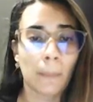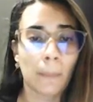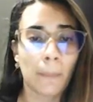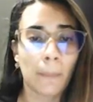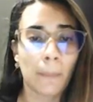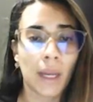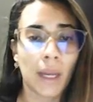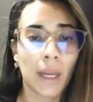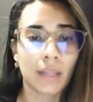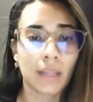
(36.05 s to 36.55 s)

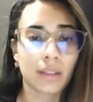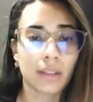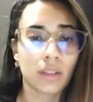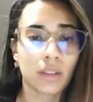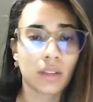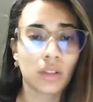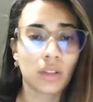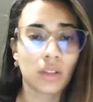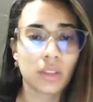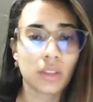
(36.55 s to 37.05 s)
by
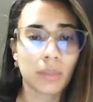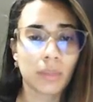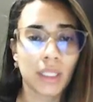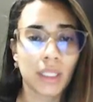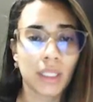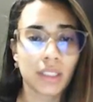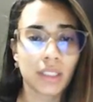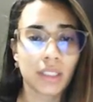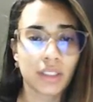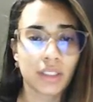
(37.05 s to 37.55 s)
technology
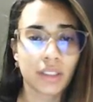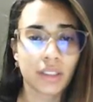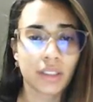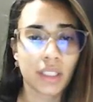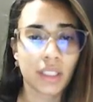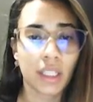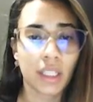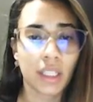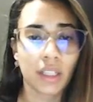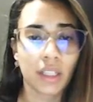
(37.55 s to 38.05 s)
managers
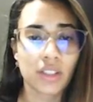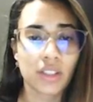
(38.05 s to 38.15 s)
in